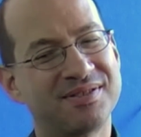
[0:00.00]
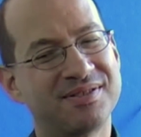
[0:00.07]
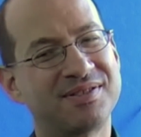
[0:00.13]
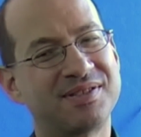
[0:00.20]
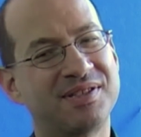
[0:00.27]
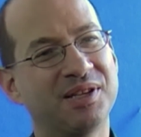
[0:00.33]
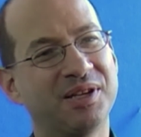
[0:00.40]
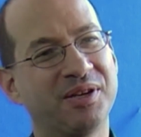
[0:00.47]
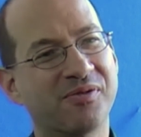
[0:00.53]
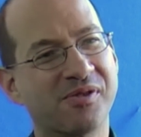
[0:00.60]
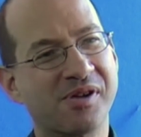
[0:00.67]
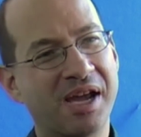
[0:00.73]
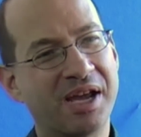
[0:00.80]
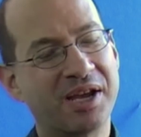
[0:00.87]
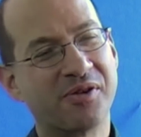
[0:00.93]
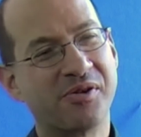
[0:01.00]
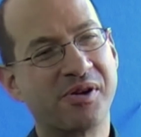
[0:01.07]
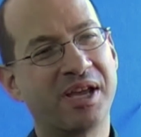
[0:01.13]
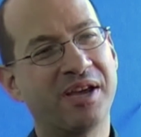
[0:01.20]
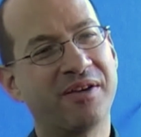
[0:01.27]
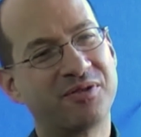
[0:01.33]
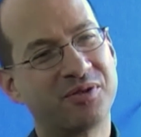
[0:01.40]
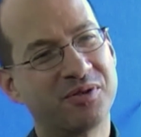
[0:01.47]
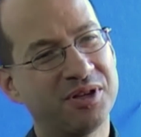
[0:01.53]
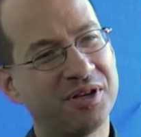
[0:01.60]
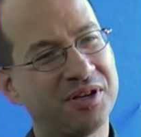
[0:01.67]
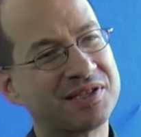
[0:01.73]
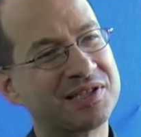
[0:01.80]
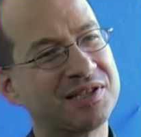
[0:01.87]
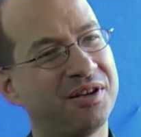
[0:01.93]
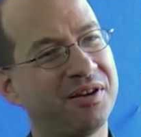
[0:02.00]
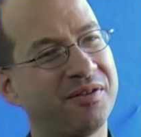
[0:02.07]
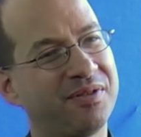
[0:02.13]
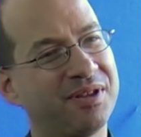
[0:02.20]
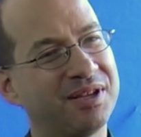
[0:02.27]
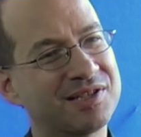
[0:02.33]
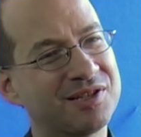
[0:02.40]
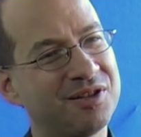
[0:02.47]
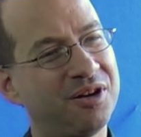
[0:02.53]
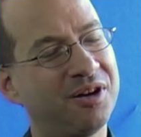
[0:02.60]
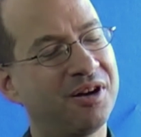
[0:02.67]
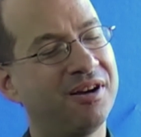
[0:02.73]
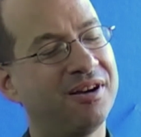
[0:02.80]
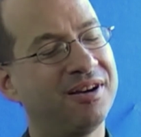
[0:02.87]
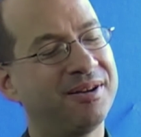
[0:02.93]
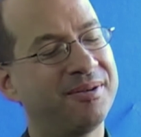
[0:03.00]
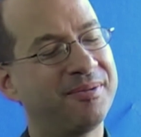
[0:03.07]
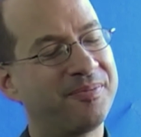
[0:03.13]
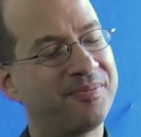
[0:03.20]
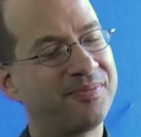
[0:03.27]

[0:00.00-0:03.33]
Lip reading: silly for hankering after a lost love that's long gone.